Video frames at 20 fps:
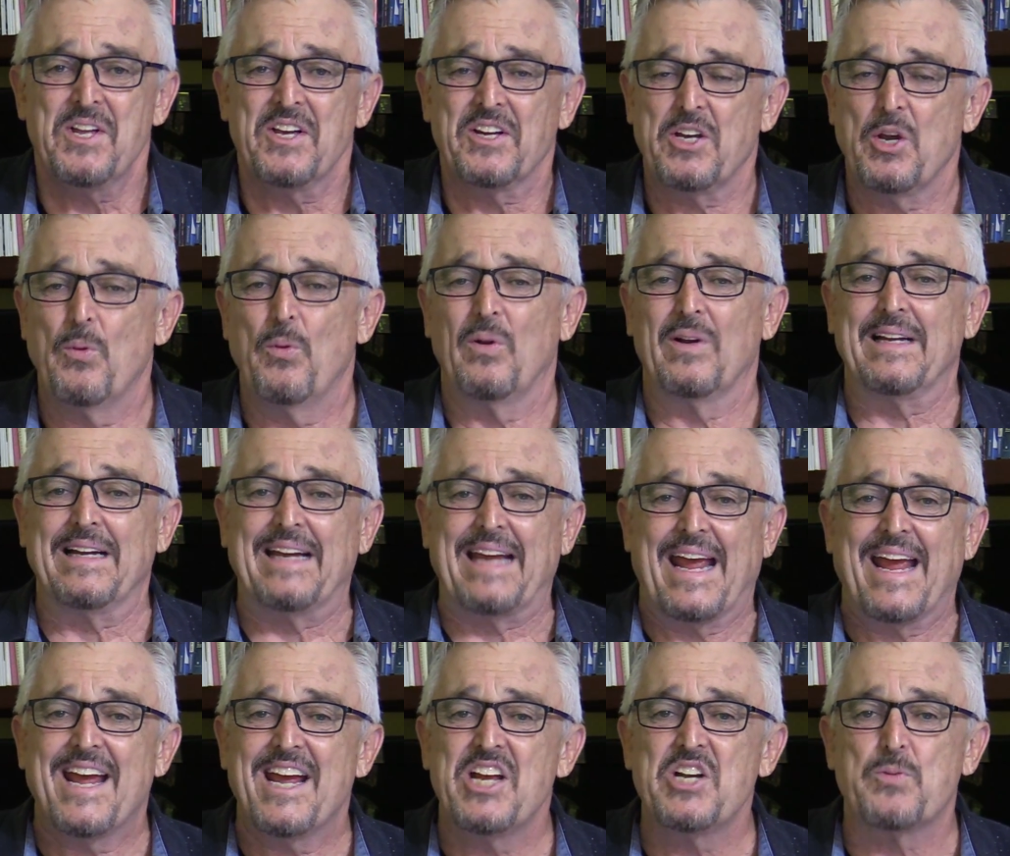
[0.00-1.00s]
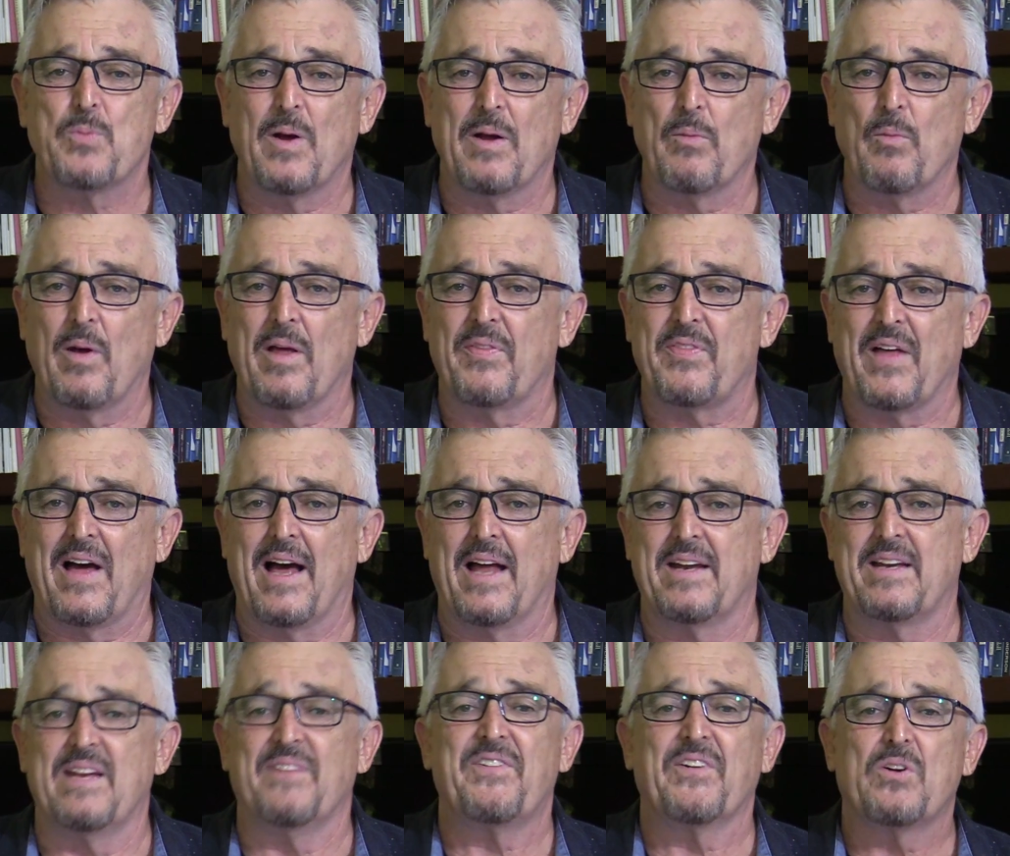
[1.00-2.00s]
You will engage with, with
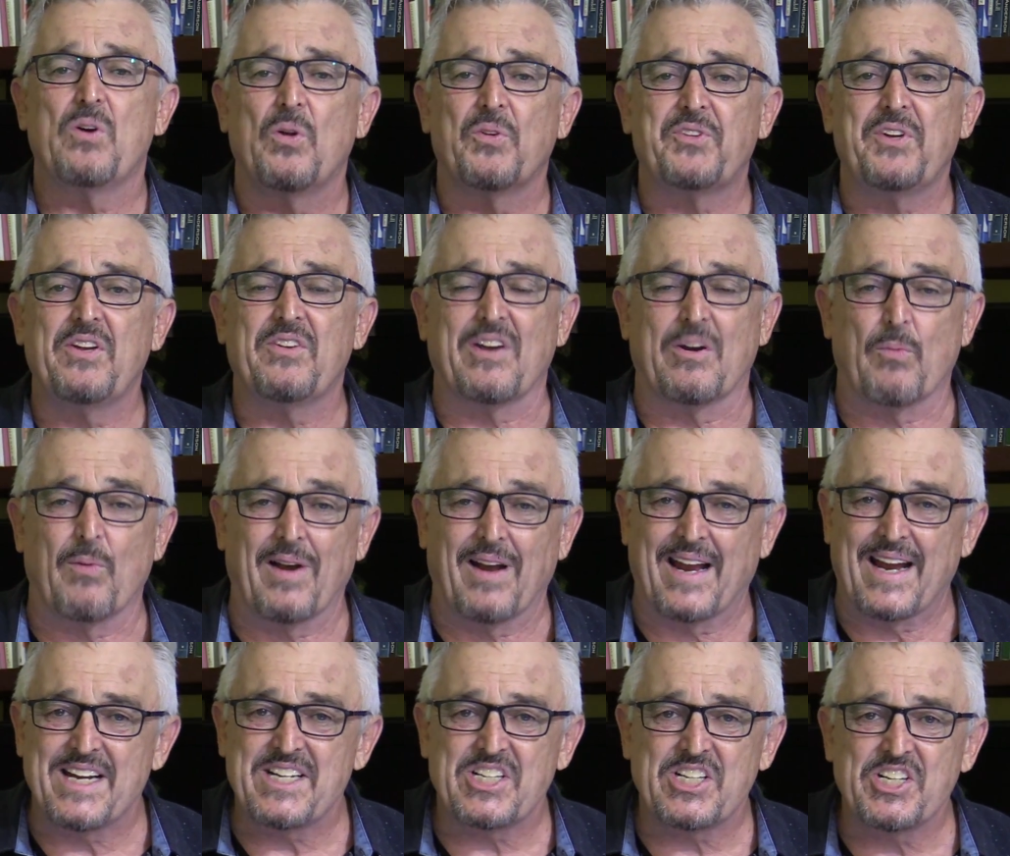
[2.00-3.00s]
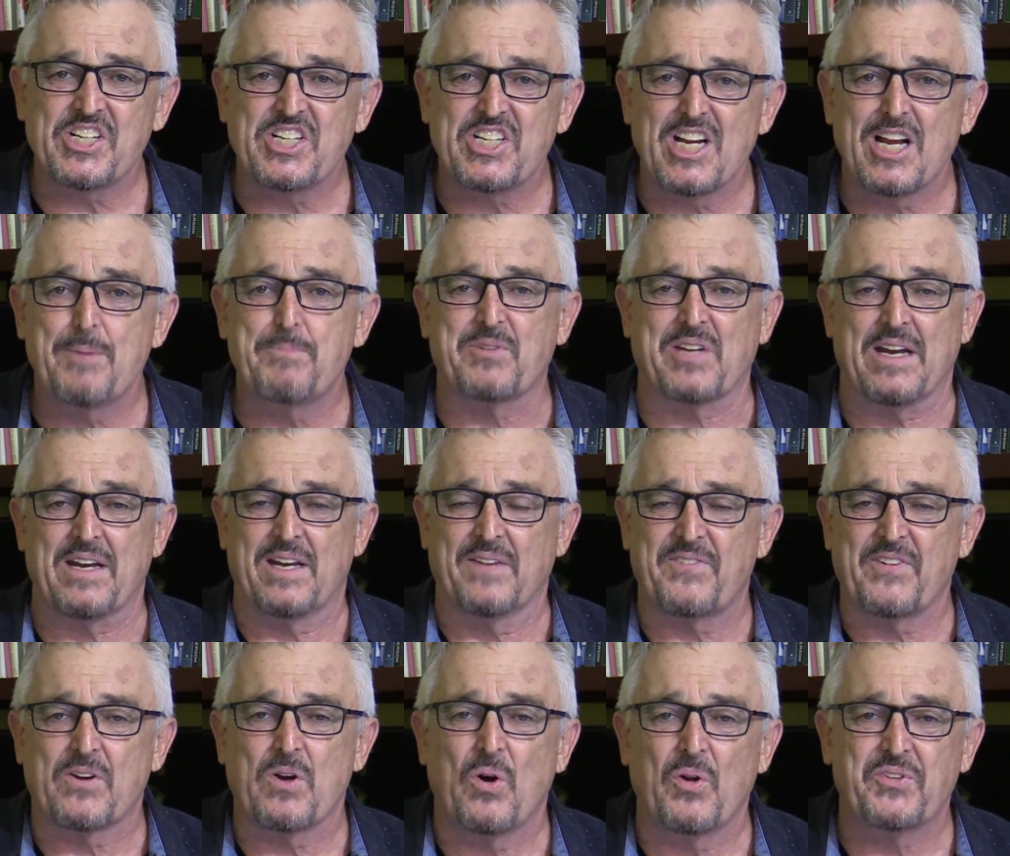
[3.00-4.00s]
uh, difficulties in relationships and
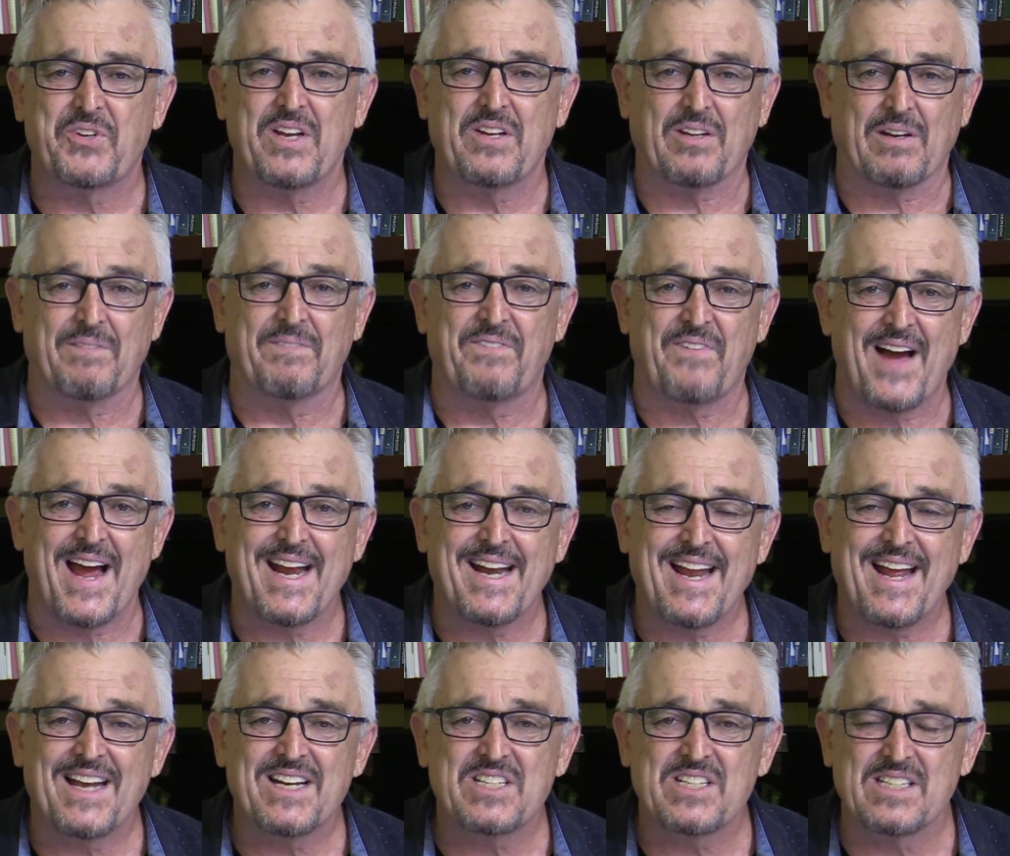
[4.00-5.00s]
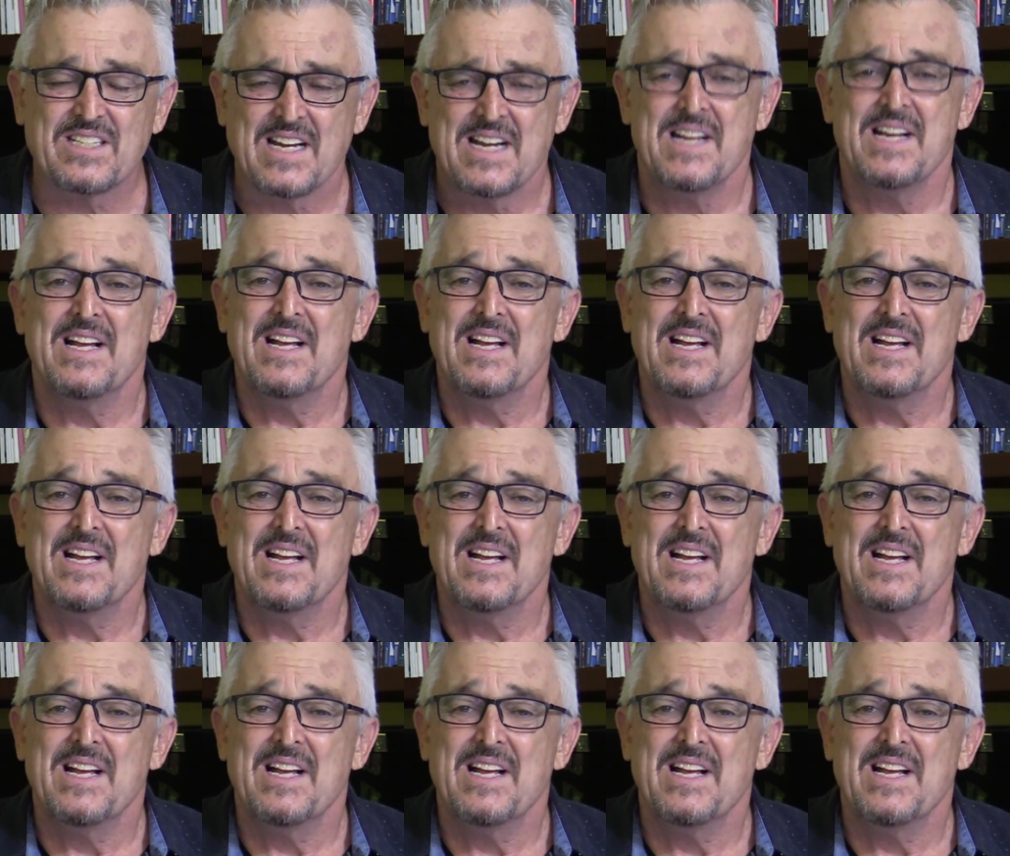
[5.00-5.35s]
difficulties in finances.